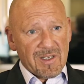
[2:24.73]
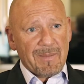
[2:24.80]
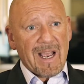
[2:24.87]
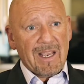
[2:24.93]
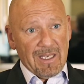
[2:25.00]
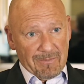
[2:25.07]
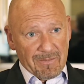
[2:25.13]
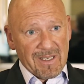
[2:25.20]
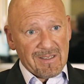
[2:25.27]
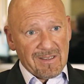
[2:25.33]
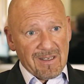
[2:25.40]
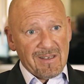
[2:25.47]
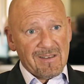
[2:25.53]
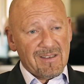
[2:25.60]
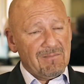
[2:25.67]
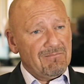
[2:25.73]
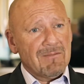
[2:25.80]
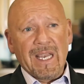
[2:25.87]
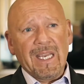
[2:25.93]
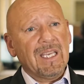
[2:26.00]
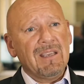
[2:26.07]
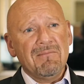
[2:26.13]
about your business and
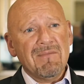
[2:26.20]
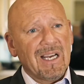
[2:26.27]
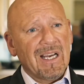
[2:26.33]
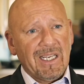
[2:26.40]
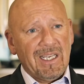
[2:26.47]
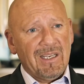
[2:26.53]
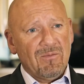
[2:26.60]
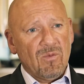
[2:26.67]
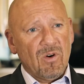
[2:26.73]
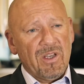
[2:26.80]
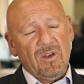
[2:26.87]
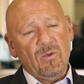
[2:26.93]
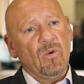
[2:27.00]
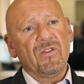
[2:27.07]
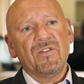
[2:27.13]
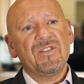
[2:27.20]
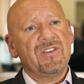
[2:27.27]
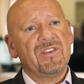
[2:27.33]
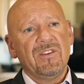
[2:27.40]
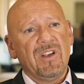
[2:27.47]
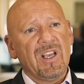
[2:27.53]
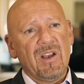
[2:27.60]
making money and what you want to
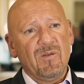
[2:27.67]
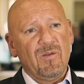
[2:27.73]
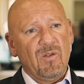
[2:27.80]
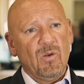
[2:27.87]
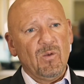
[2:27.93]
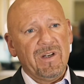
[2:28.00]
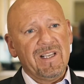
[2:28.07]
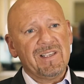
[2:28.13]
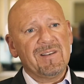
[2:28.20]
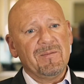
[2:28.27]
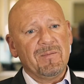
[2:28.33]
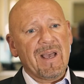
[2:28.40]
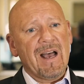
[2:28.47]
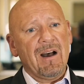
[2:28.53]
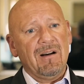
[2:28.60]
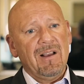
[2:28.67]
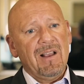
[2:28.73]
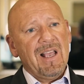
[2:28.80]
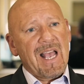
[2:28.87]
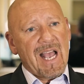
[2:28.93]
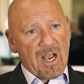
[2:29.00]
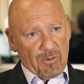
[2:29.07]
do going forward. It's about
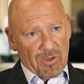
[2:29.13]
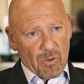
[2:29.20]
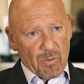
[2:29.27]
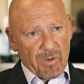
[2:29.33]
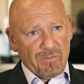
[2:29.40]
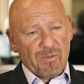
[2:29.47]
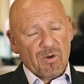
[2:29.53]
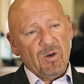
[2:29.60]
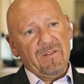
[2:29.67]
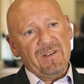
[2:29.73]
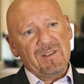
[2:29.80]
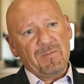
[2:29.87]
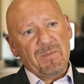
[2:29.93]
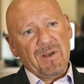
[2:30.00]
how you improve as a